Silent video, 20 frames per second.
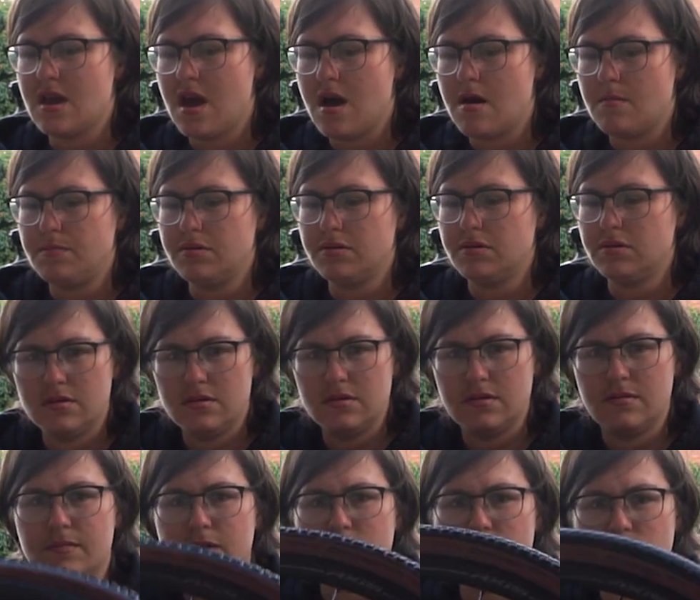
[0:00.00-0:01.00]
up
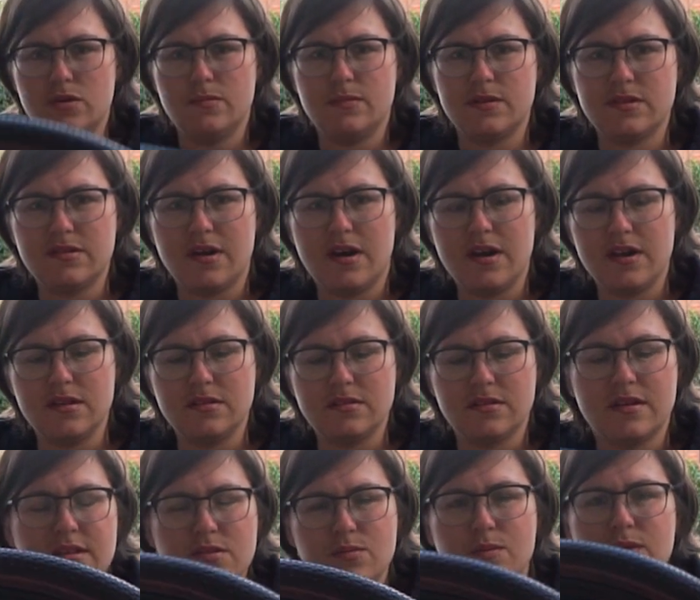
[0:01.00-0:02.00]
the tubeless tyres.
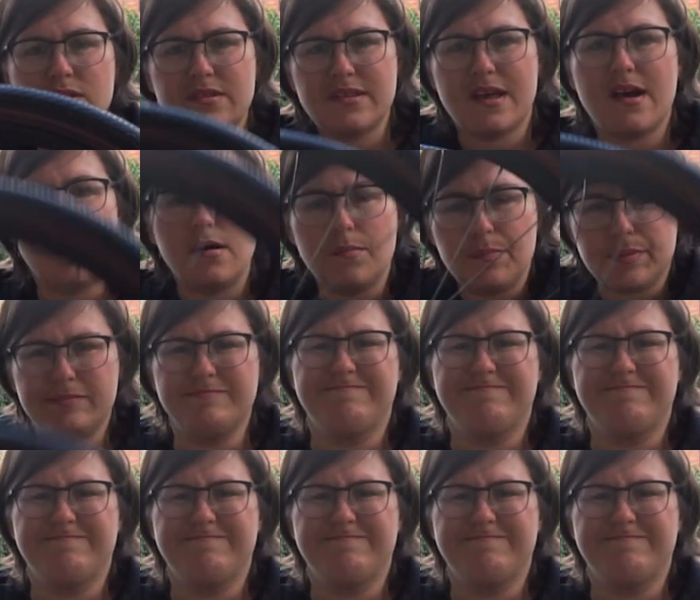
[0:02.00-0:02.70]
Like, this one's set up,